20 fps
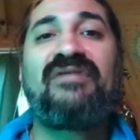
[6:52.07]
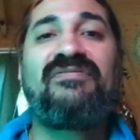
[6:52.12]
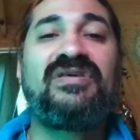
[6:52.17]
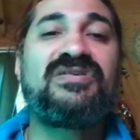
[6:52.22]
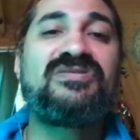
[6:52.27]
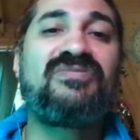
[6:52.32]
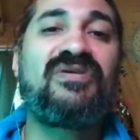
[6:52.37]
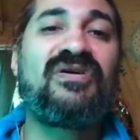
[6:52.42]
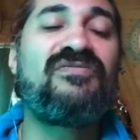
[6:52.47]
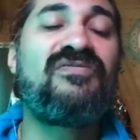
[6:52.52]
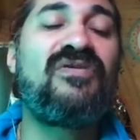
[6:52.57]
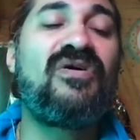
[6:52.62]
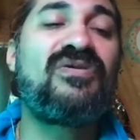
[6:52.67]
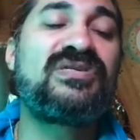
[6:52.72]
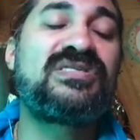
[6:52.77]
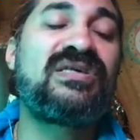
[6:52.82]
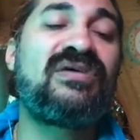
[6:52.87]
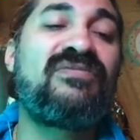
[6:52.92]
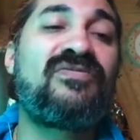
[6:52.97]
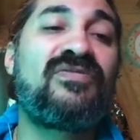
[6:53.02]
He's very
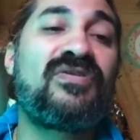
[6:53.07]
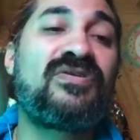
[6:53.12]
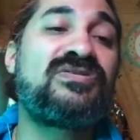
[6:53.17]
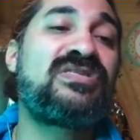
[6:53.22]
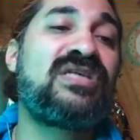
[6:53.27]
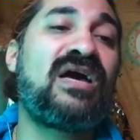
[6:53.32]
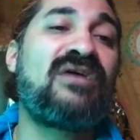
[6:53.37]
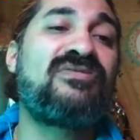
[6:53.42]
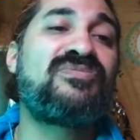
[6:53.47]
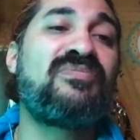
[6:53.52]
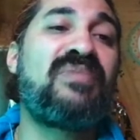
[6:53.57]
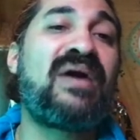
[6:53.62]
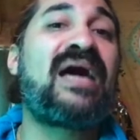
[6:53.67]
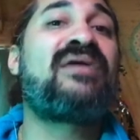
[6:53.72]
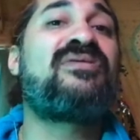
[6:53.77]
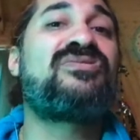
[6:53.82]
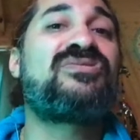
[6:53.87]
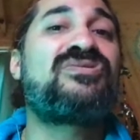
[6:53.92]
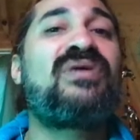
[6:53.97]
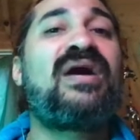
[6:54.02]
focused on 1st house
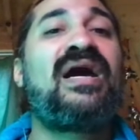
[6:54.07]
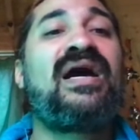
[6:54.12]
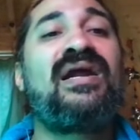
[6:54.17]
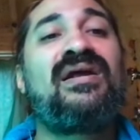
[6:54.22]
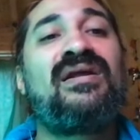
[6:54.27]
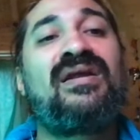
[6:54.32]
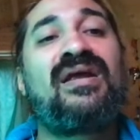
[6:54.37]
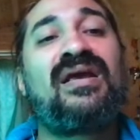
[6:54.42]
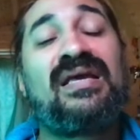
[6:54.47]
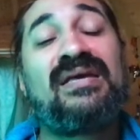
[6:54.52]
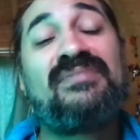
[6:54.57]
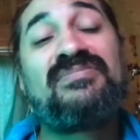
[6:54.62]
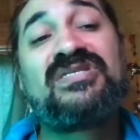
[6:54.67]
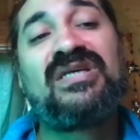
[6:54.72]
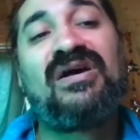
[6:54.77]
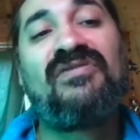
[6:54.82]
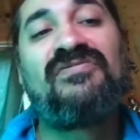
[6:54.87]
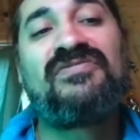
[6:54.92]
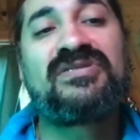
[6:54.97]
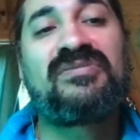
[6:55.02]
matters, right? And
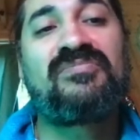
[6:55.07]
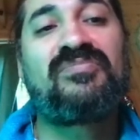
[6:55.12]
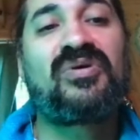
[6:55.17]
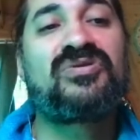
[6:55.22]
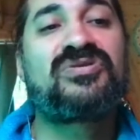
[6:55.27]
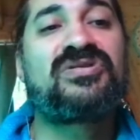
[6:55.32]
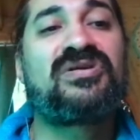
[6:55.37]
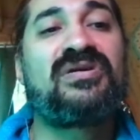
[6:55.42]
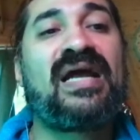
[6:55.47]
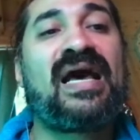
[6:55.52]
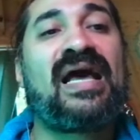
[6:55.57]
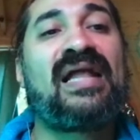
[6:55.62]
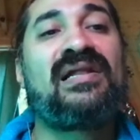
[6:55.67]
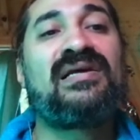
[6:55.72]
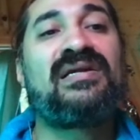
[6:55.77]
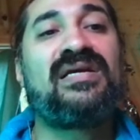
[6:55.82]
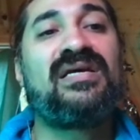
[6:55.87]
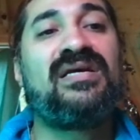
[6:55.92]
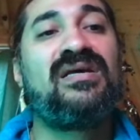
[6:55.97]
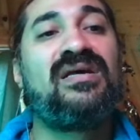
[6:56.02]
himself as a
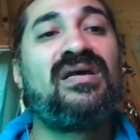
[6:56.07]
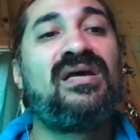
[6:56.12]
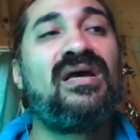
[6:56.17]
personality.